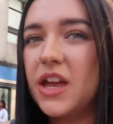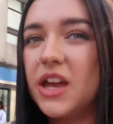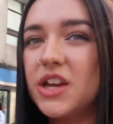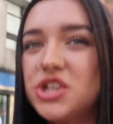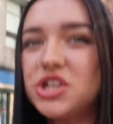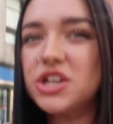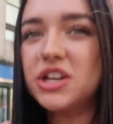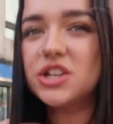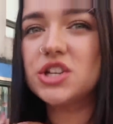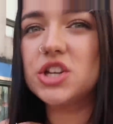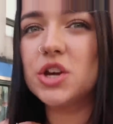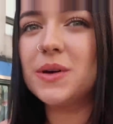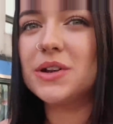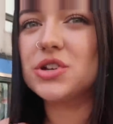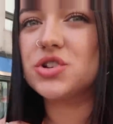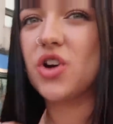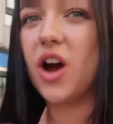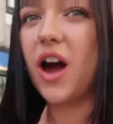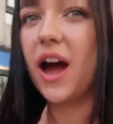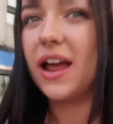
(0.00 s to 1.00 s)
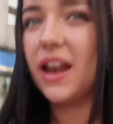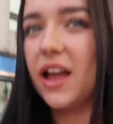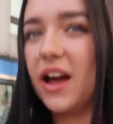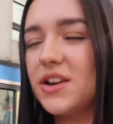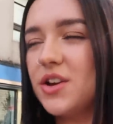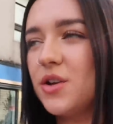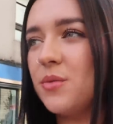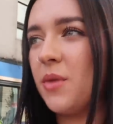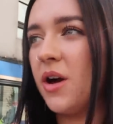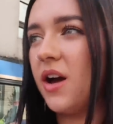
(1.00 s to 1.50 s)
And she can do it dry, like I
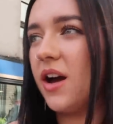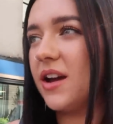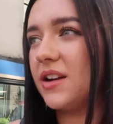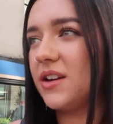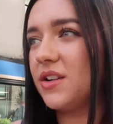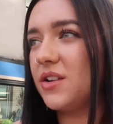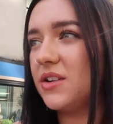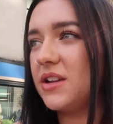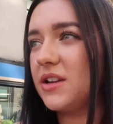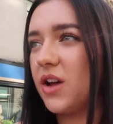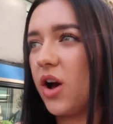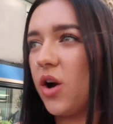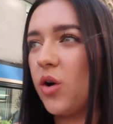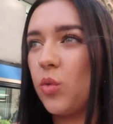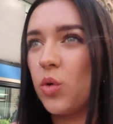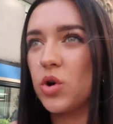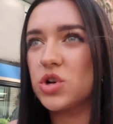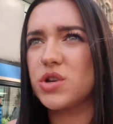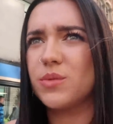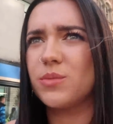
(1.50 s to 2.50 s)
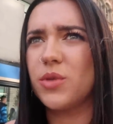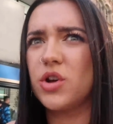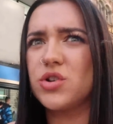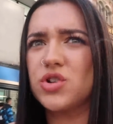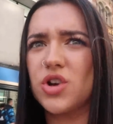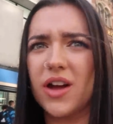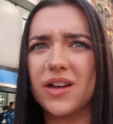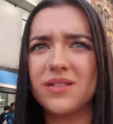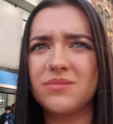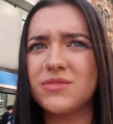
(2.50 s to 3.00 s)
don't mind. I don't need a whole wash and blow
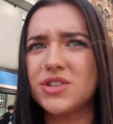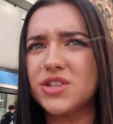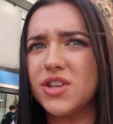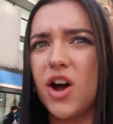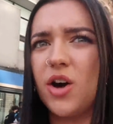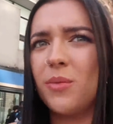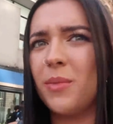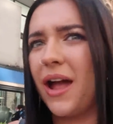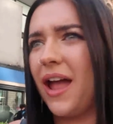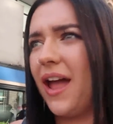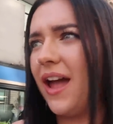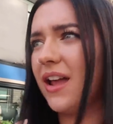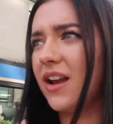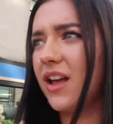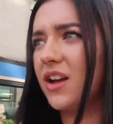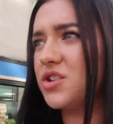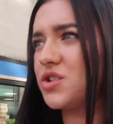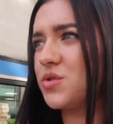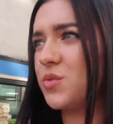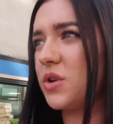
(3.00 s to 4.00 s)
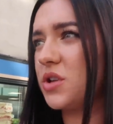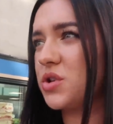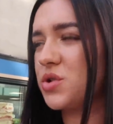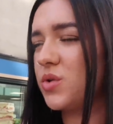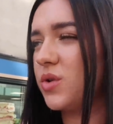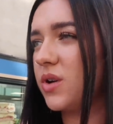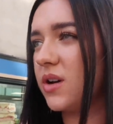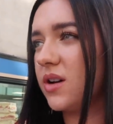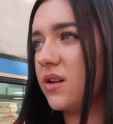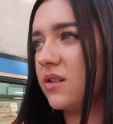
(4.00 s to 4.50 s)
dry style my hair, like I just want it
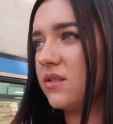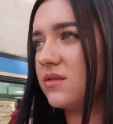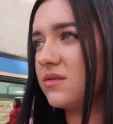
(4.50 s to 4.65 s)
shorter.